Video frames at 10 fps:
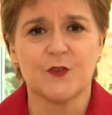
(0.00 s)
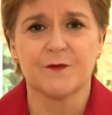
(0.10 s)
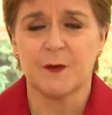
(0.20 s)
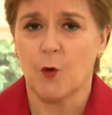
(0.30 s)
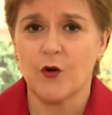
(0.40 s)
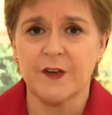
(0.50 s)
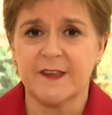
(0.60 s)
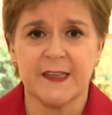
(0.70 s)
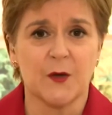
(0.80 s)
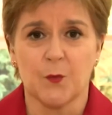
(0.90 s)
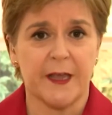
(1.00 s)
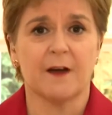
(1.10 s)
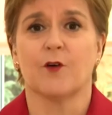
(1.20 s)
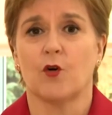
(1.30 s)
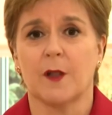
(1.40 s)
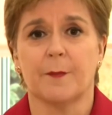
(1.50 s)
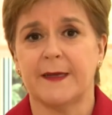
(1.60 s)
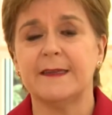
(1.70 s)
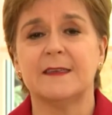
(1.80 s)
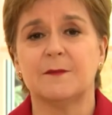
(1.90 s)
rules of democracy that we have all
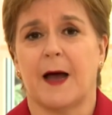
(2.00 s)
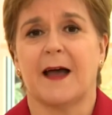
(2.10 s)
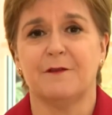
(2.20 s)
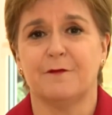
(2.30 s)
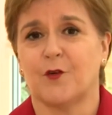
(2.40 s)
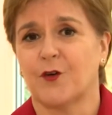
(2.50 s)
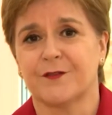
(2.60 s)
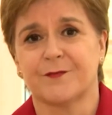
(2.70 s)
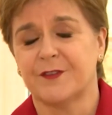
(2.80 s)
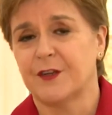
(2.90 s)
abided by for,